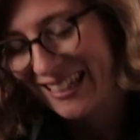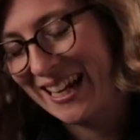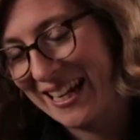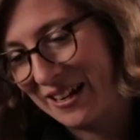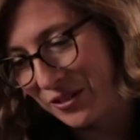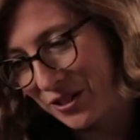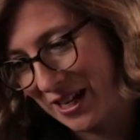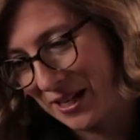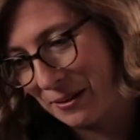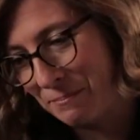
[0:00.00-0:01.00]
night after
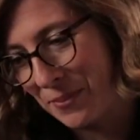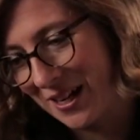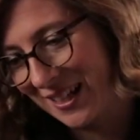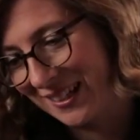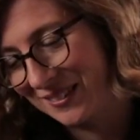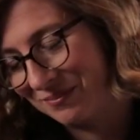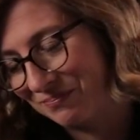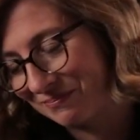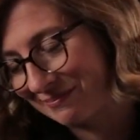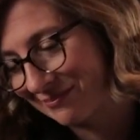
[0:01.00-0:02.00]
night, but
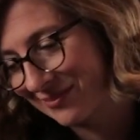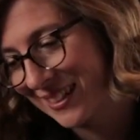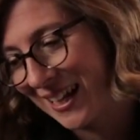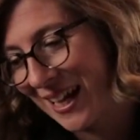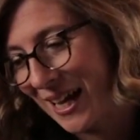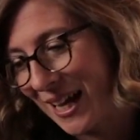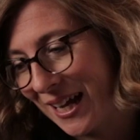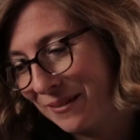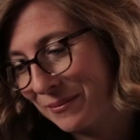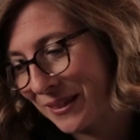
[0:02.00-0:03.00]

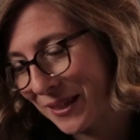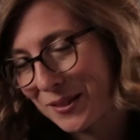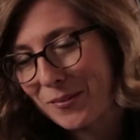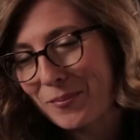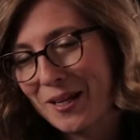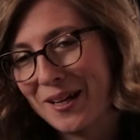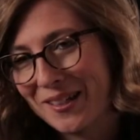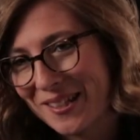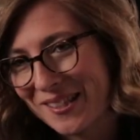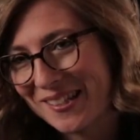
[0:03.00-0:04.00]
I mean, let's be
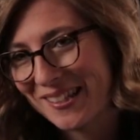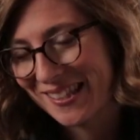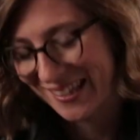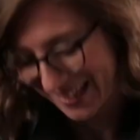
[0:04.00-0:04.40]
honest, it's